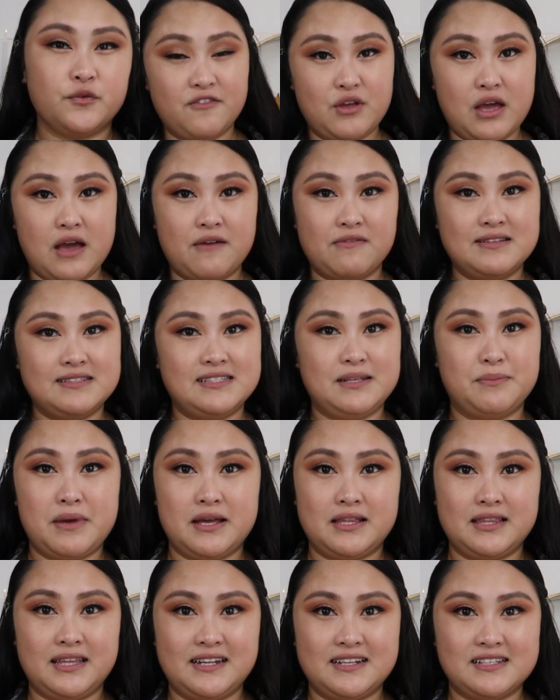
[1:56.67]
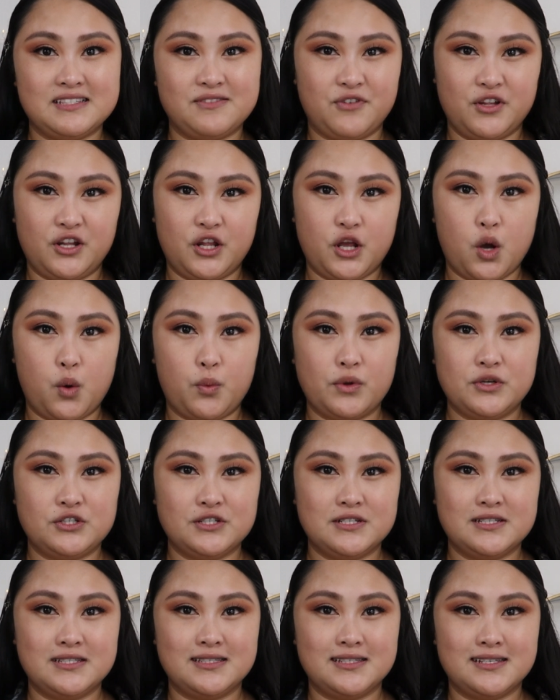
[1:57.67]
If you haven't seen my latest video,
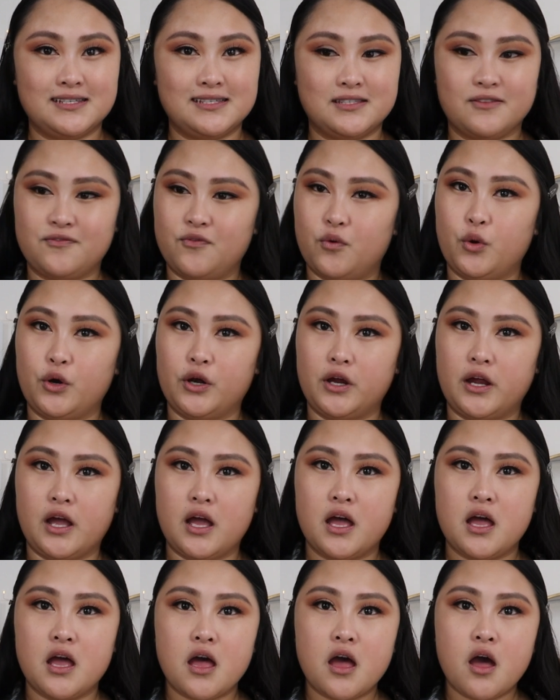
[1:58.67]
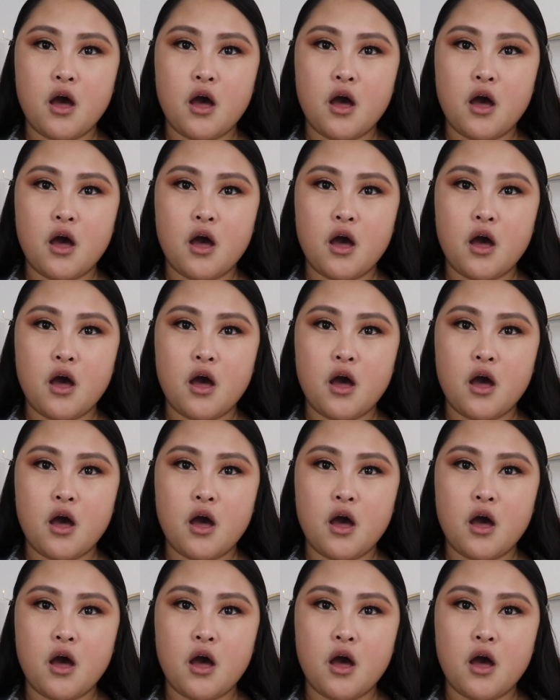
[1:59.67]
which is the Sephora